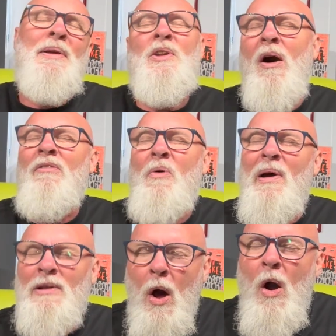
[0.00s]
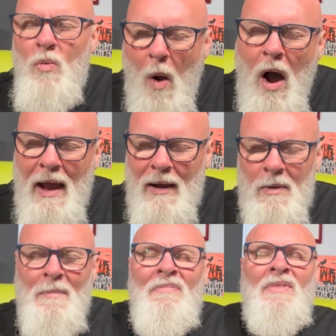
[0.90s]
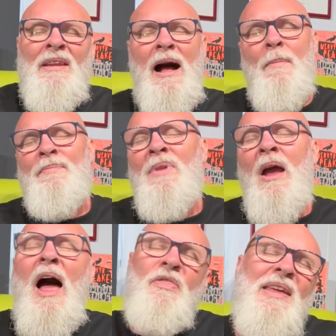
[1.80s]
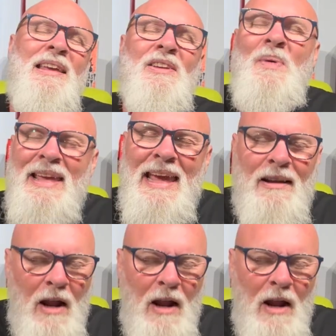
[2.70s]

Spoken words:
not for a long while. I think as we get